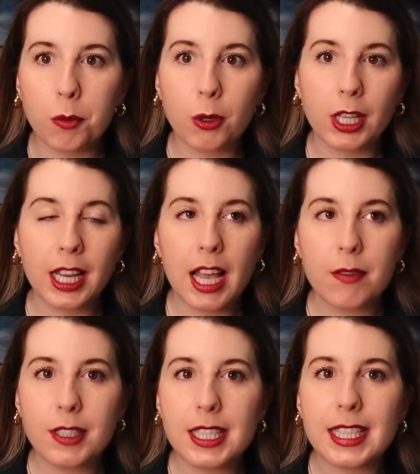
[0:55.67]
we're gonna
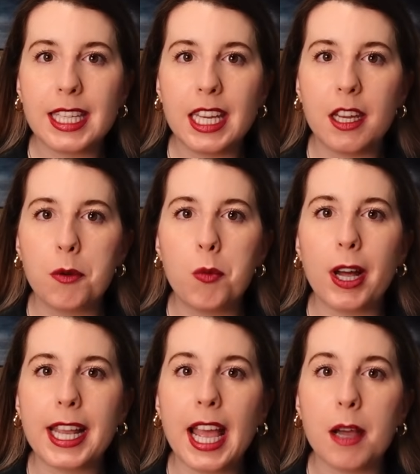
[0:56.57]
have to see
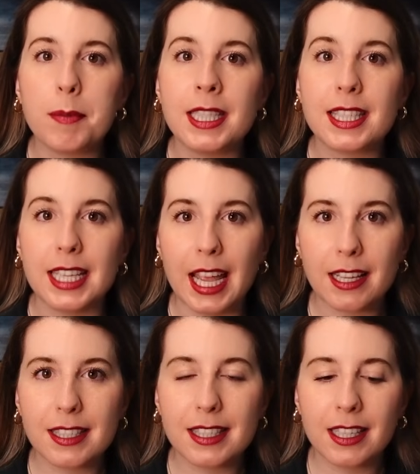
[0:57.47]
what happens
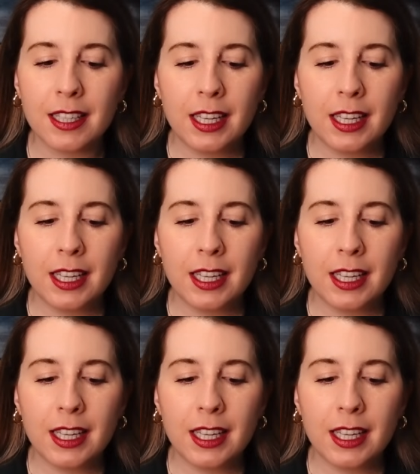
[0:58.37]
next,